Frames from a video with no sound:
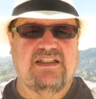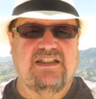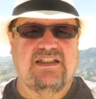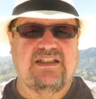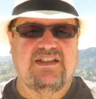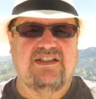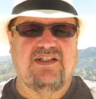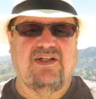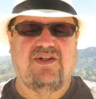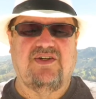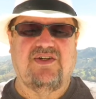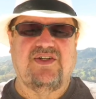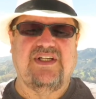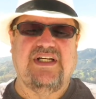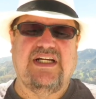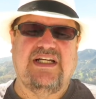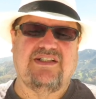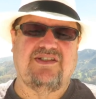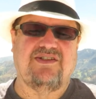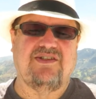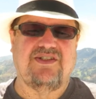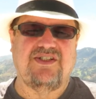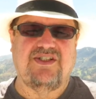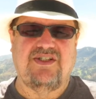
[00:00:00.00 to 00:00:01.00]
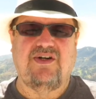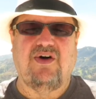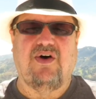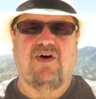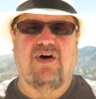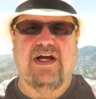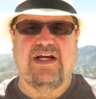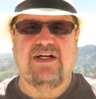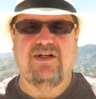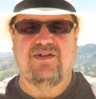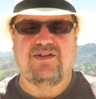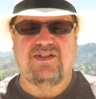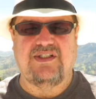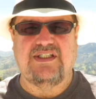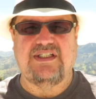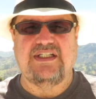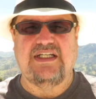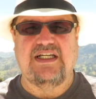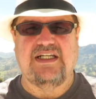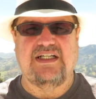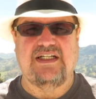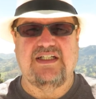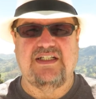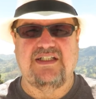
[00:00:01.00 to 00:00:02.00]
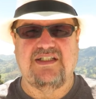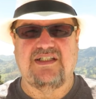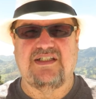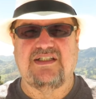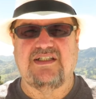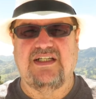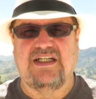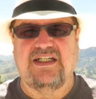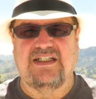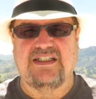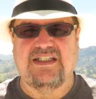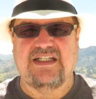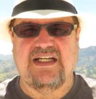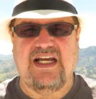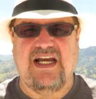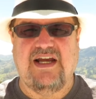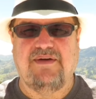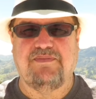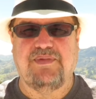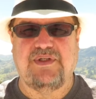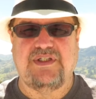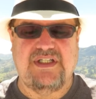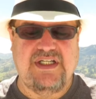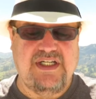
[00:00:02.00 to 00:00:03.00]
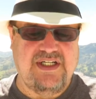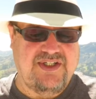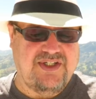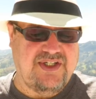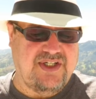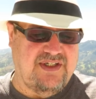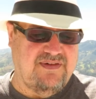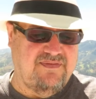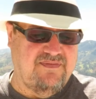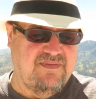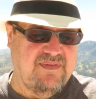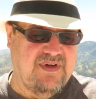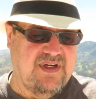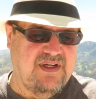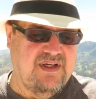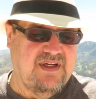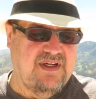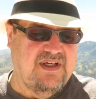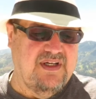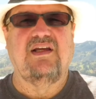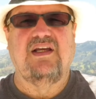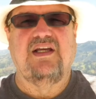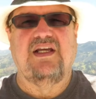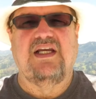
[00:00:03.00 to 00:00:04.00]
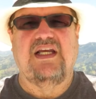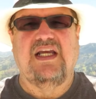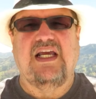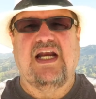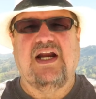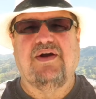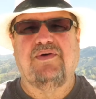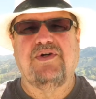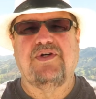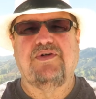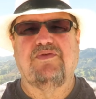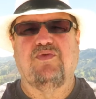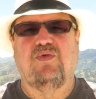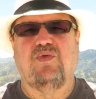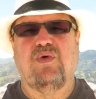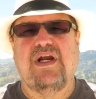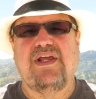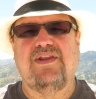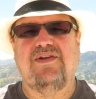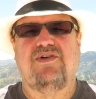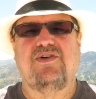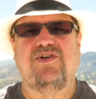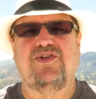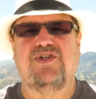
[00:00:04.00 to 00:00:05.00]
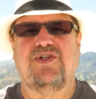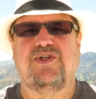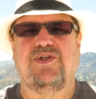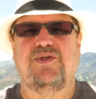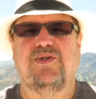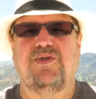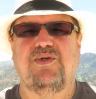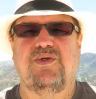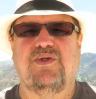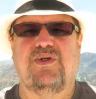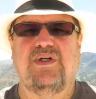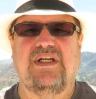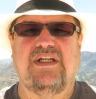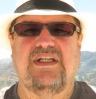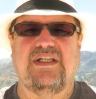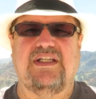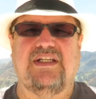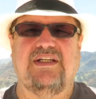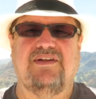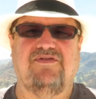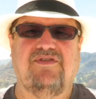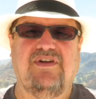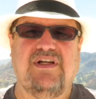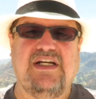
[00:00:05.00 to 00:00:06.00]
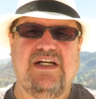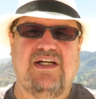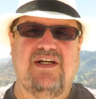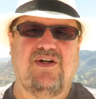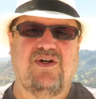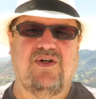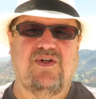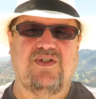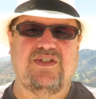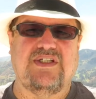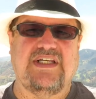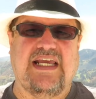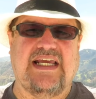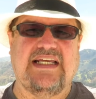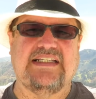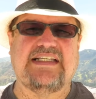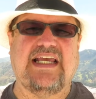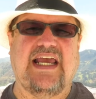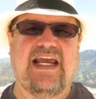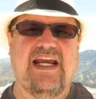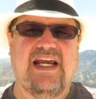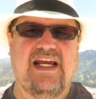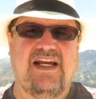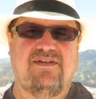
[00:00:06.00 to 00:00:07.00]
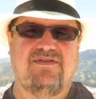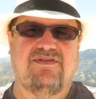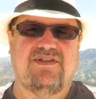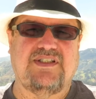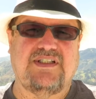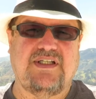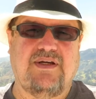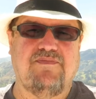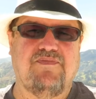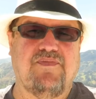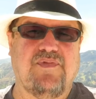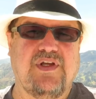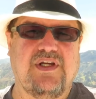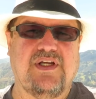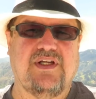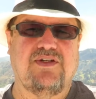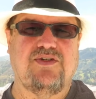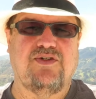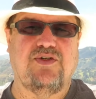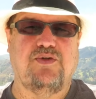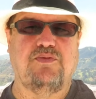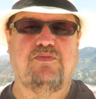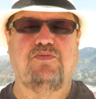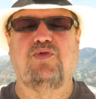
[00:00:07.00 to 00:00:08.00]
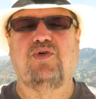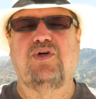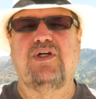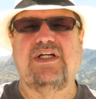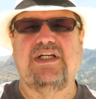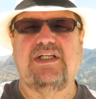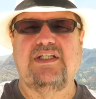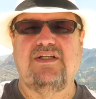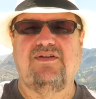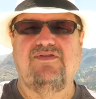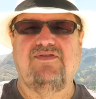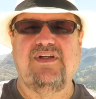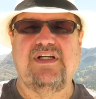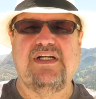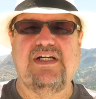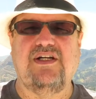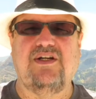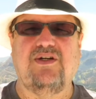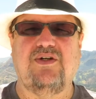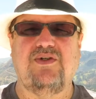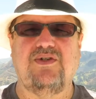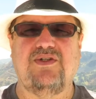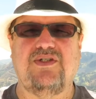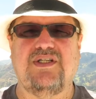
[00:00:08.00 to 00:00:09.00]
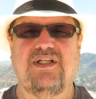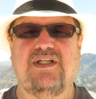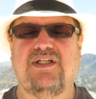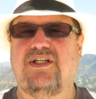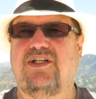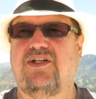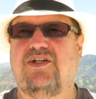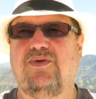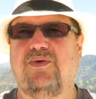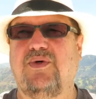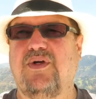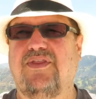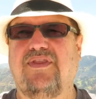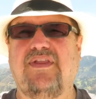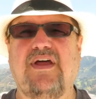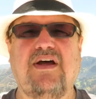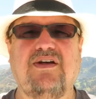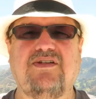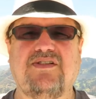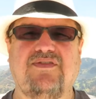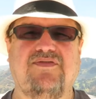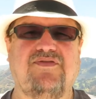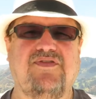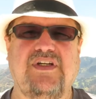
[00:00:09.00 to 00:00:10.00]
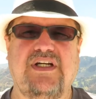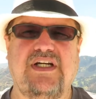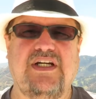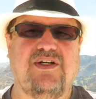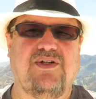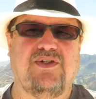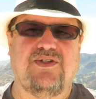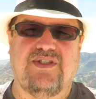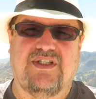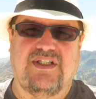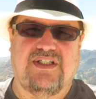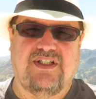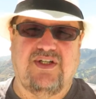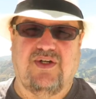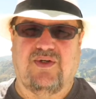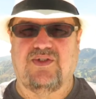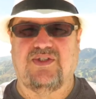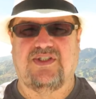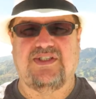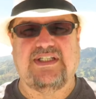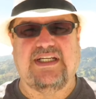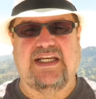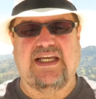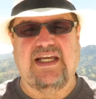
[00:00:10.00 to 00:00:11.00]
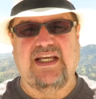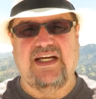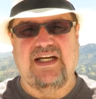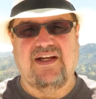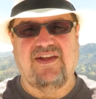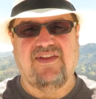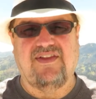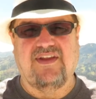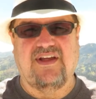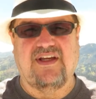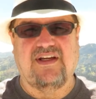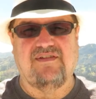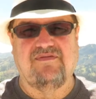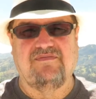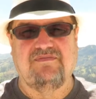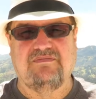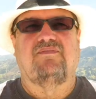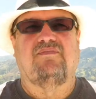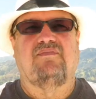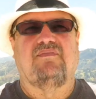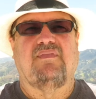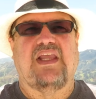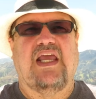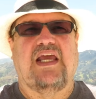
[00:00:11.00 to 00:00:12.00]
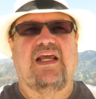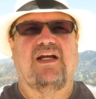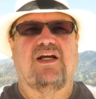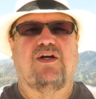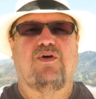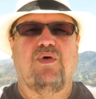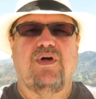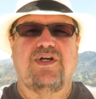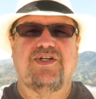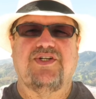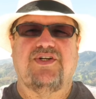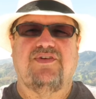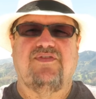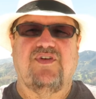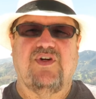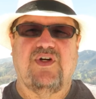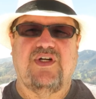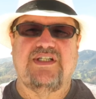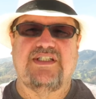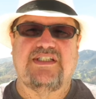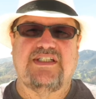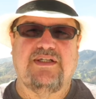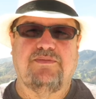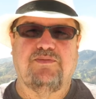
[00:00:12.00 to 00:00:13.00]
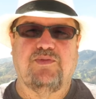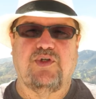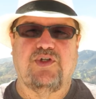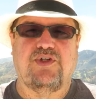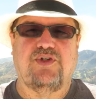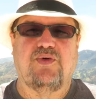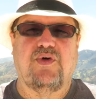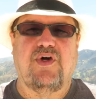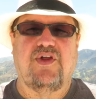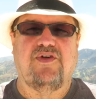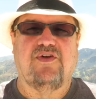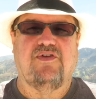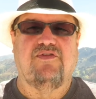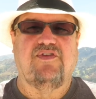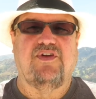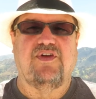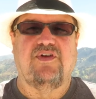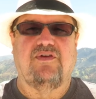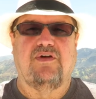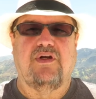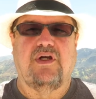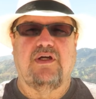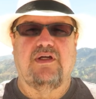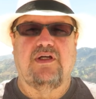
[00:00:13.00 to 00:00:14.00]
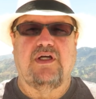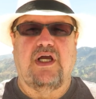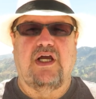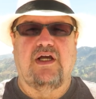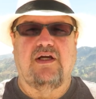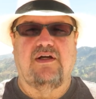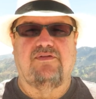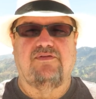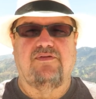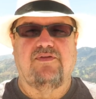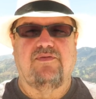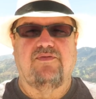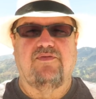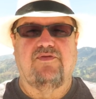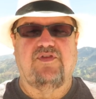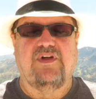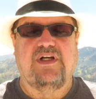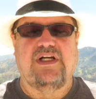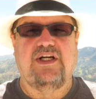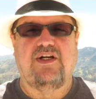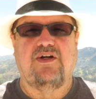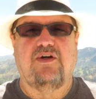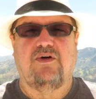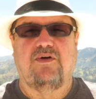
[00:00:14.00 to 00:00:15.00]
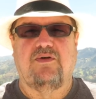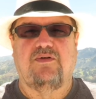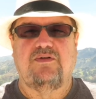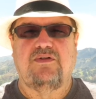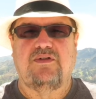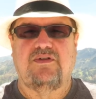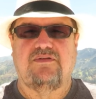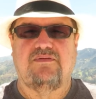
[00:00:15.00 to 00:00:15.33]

So the answer is no, I don't see it as, as competition. And I would rather do videos as I have something to put in the videos than to do a thousand videos that don't say anything. And a question very similar to other uh, video